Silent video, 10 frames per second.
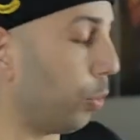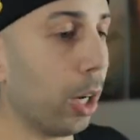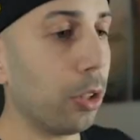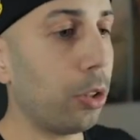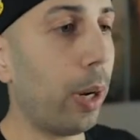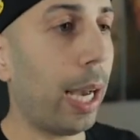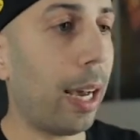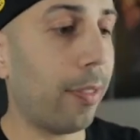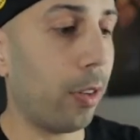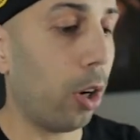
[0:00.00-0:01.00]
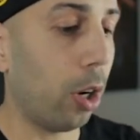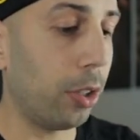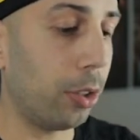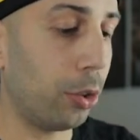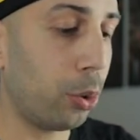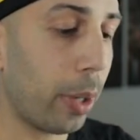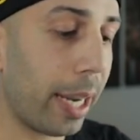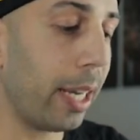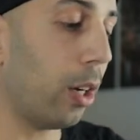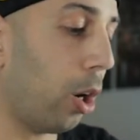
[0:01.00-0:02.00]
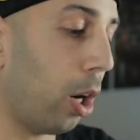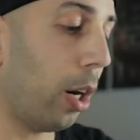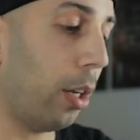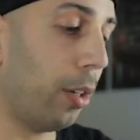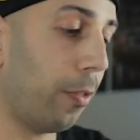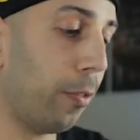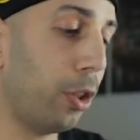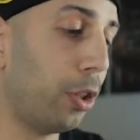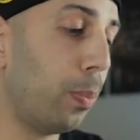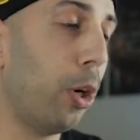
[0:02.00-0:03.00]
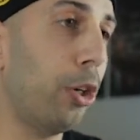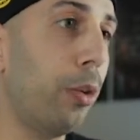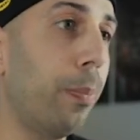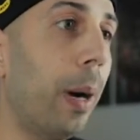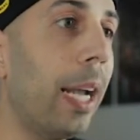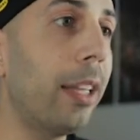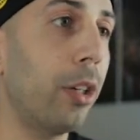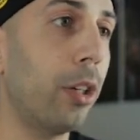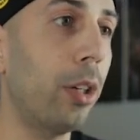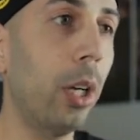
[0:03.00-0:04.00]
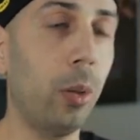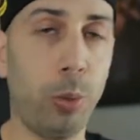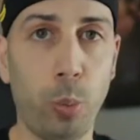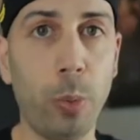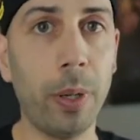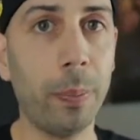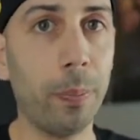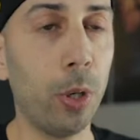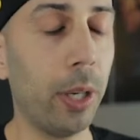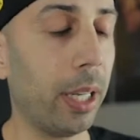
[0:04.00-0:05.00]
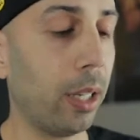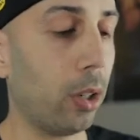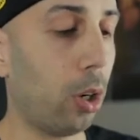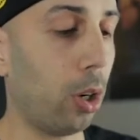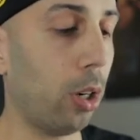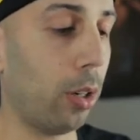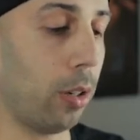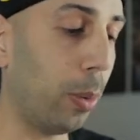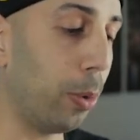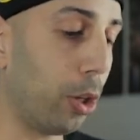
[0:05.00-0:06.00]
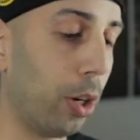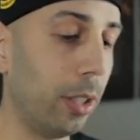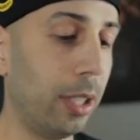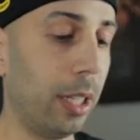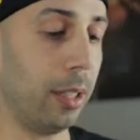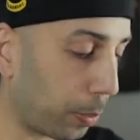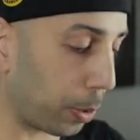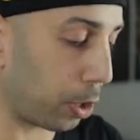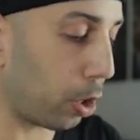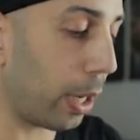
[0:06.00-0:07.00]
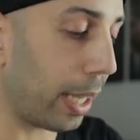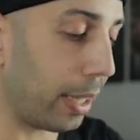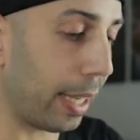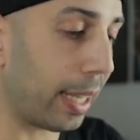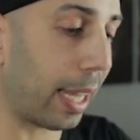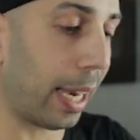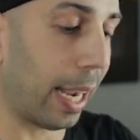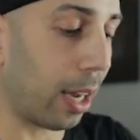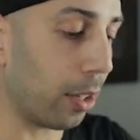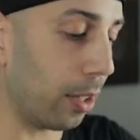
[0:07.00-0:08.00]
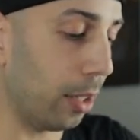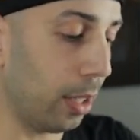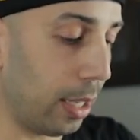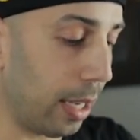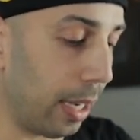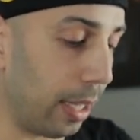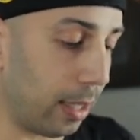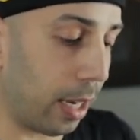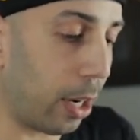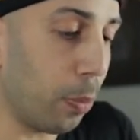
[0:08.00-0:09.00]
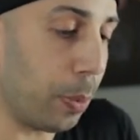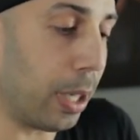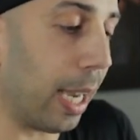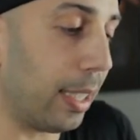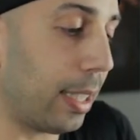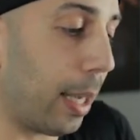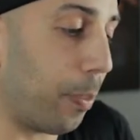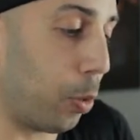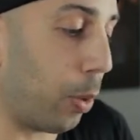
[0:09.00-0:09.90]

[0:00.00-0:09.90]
And we also have our Train On first partner binder, which we'll be putting our jumbo cards in. I'm gonna go ahead and take that out. And I hope you guys kept the